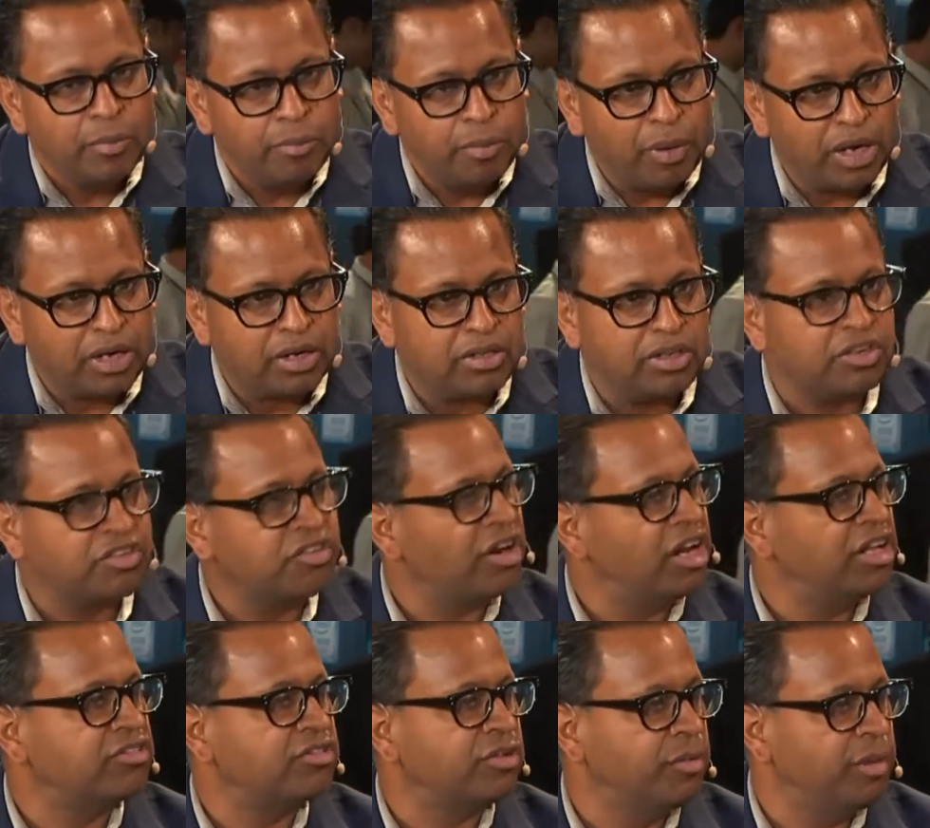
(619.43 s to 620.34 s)
but the
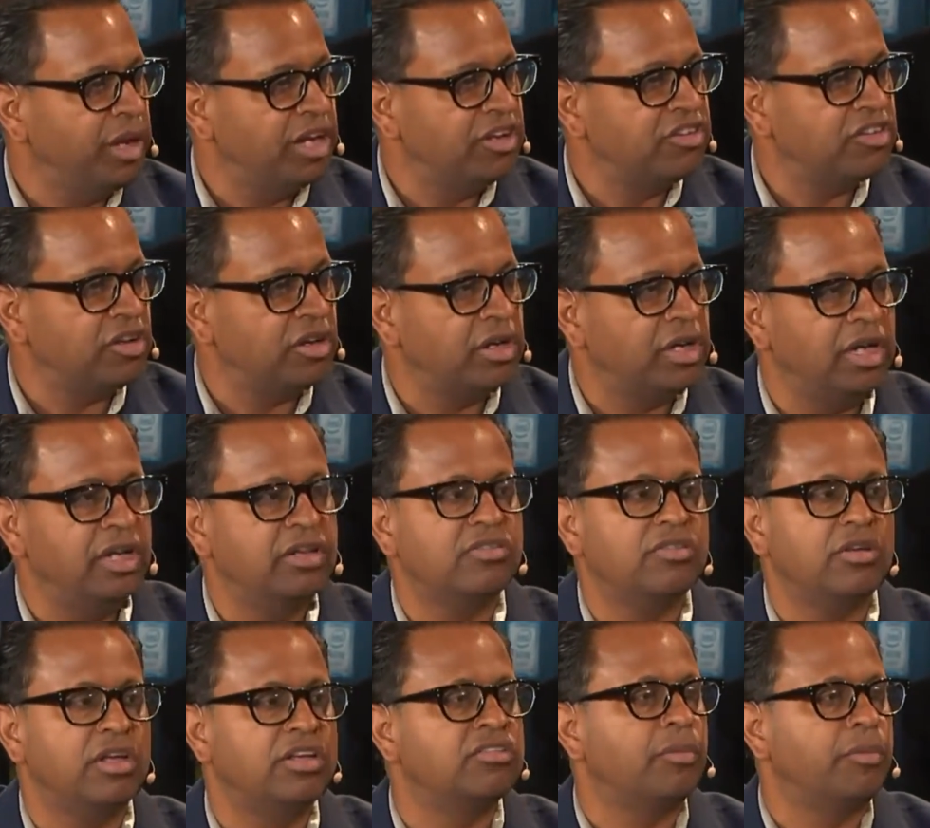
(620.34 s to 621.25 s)
transformation
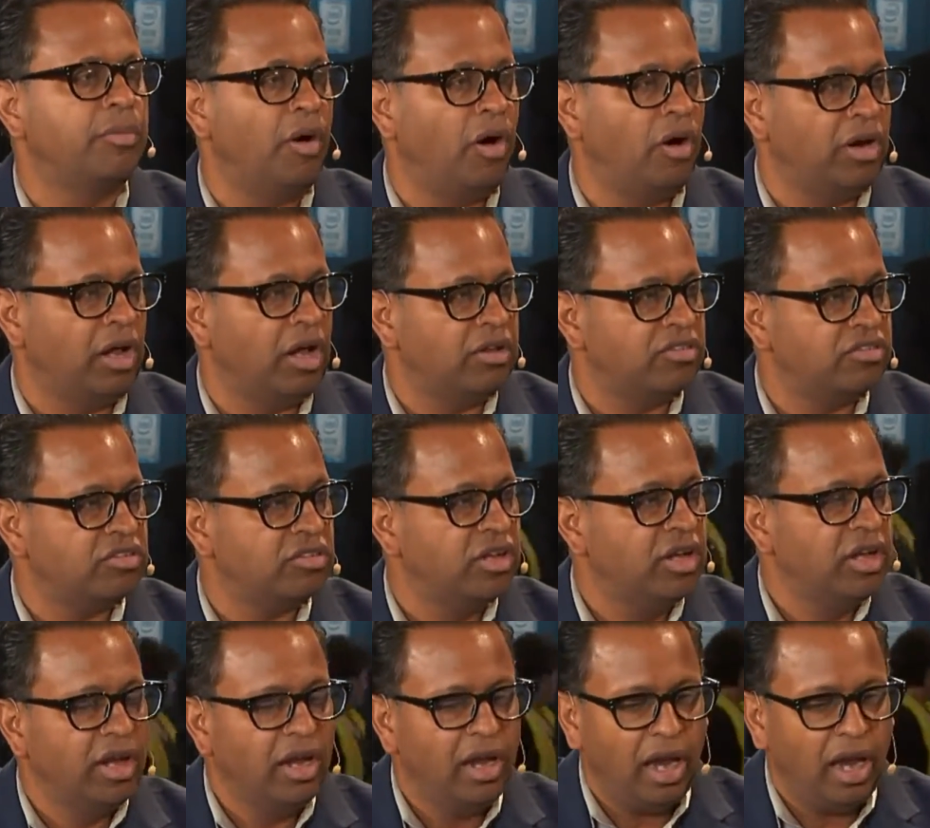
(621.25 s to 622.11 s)
is, is upon us.